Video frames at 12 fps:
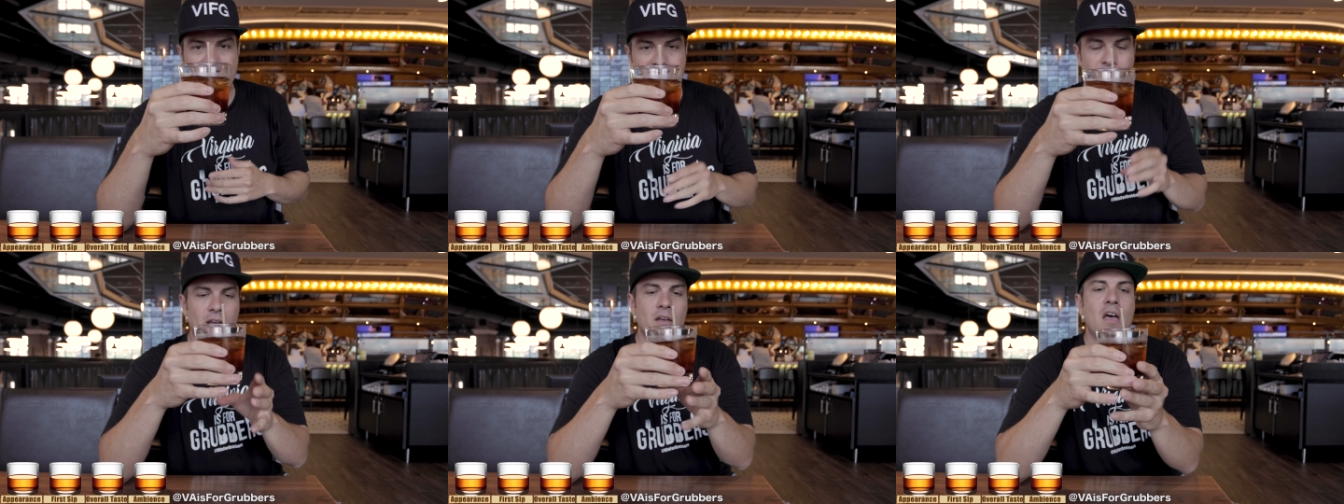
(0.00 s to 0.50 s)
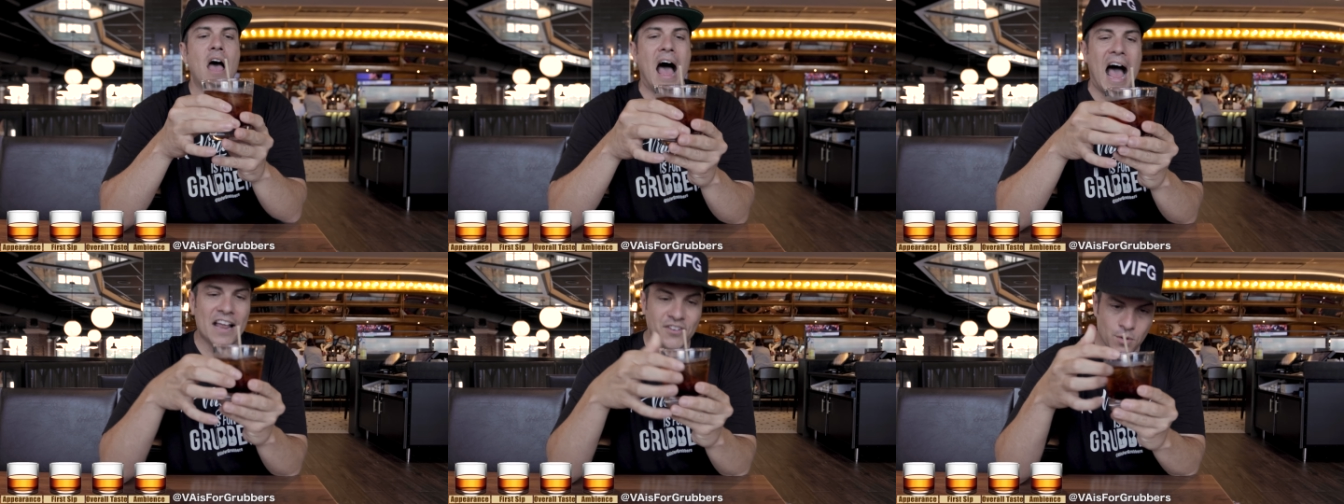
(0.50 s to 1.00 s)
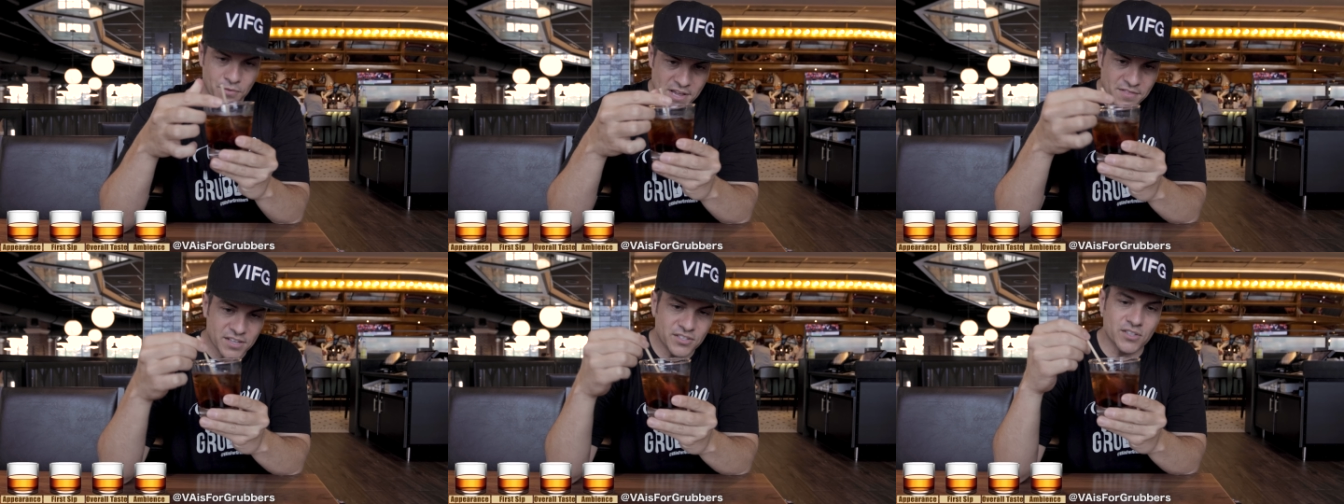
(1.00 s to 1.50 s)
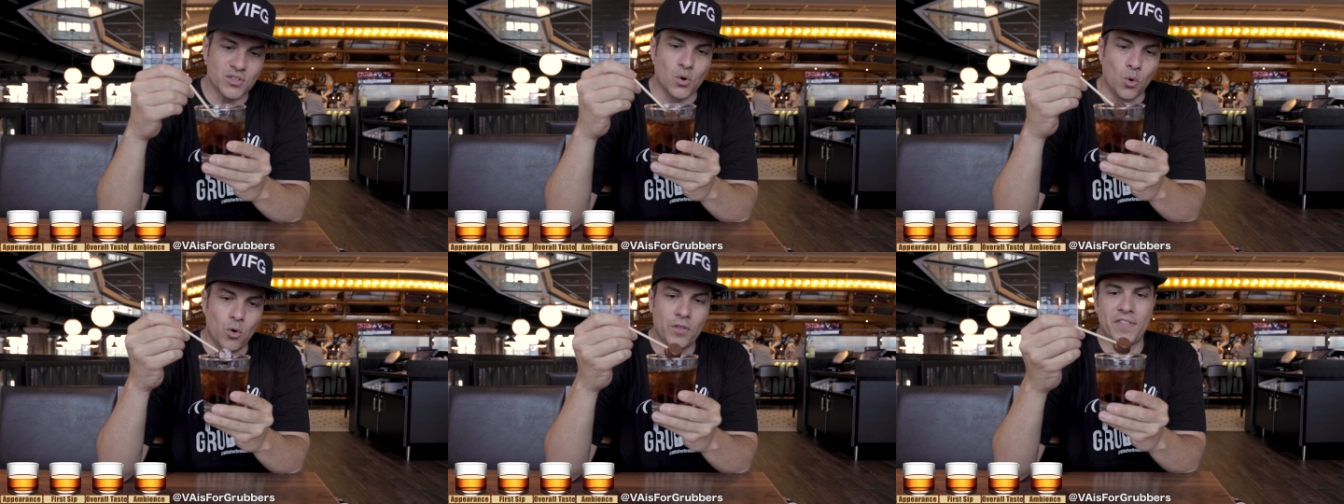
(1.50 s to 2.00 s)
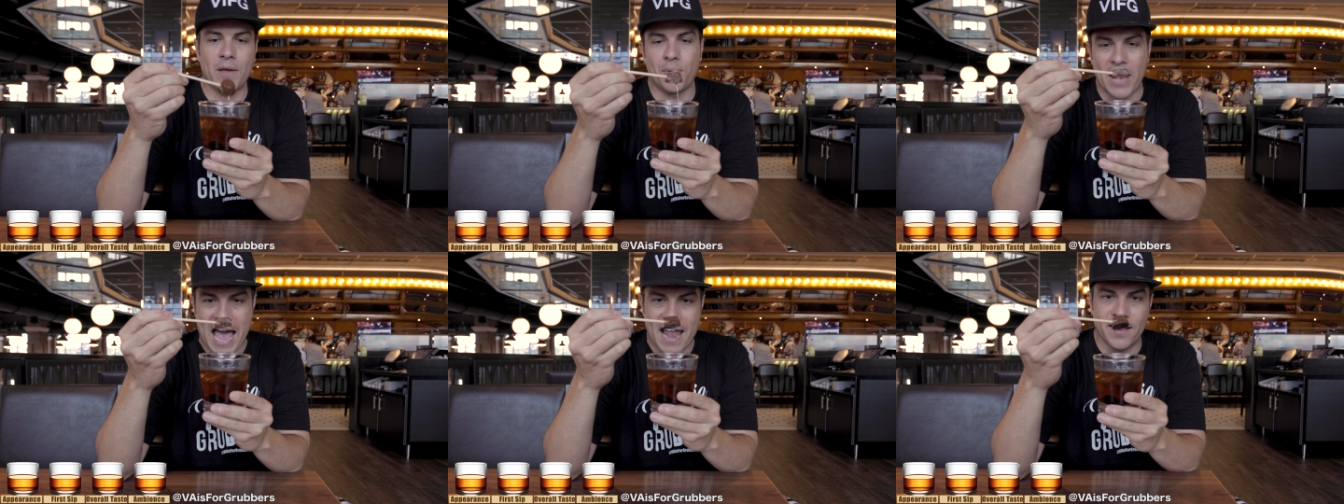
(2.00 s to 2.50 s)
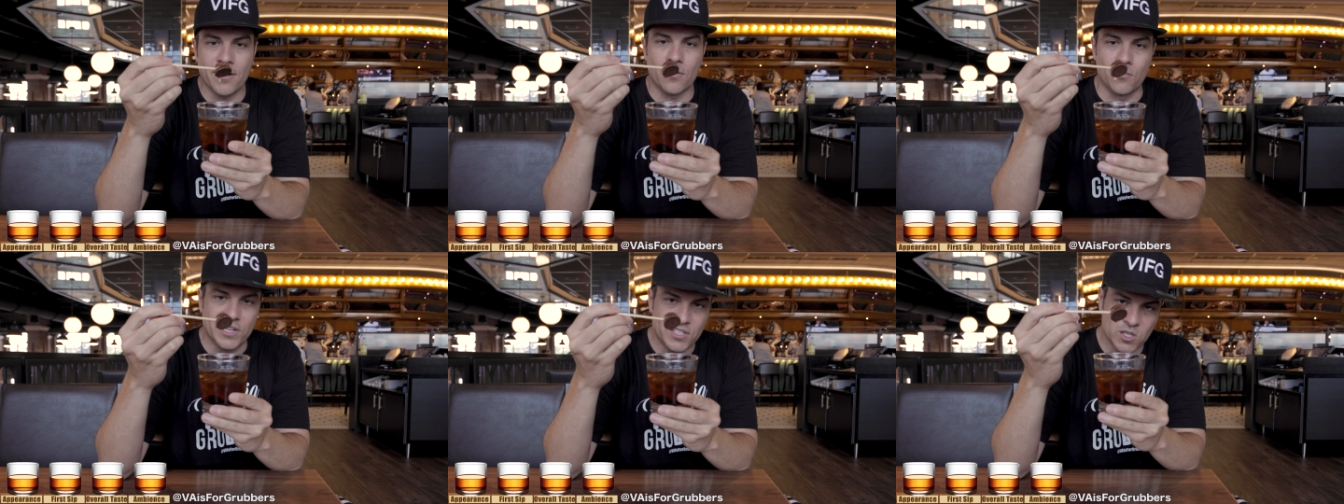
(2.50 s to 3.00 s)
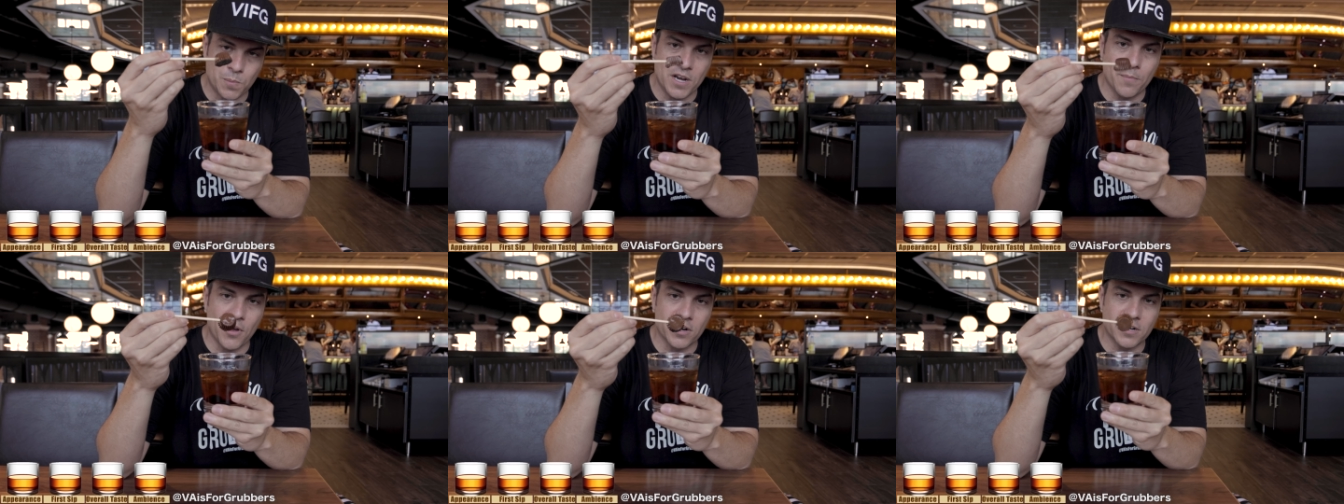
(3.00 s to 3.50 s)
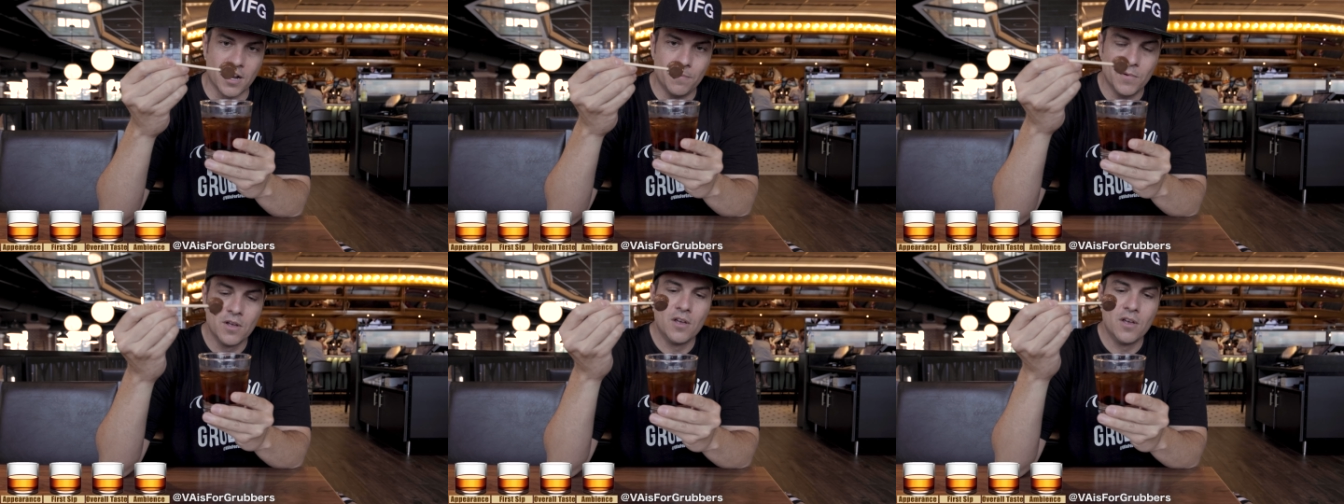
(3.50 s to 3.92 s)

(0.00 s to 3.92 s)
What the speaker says: that. I do think this is cool that they added a Reese's peanut butter cup,